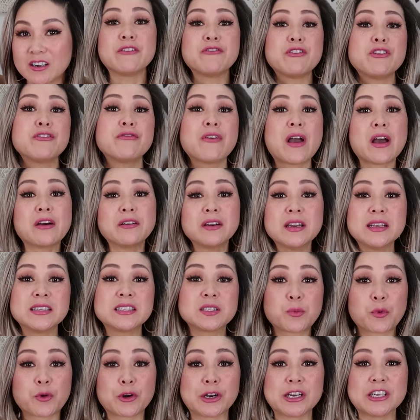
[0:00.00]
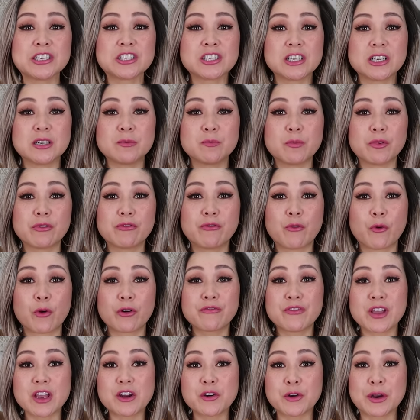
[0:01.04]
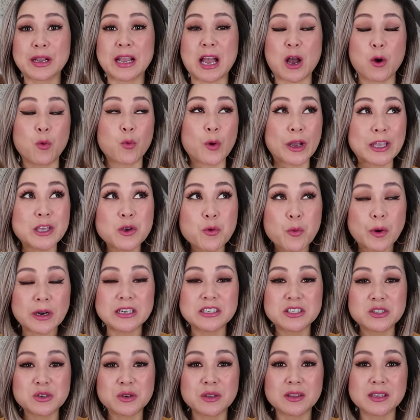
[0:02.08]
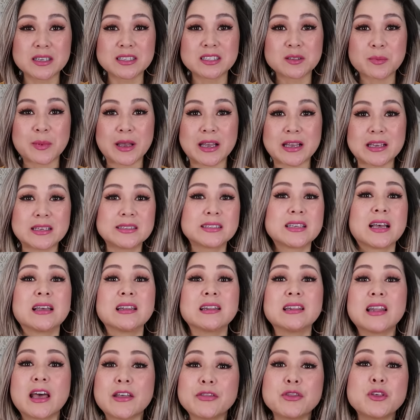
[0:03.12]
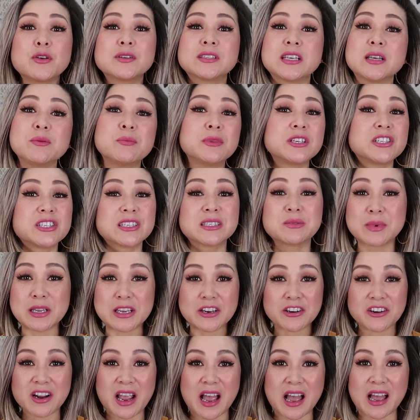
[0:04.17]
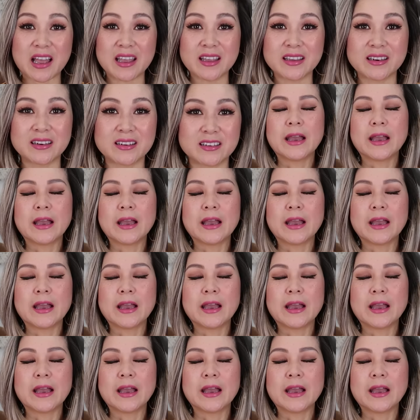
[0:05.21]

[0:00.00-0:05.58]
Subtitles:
If you found inspiration before figuring out what you want to do in the space, let those images be your guide.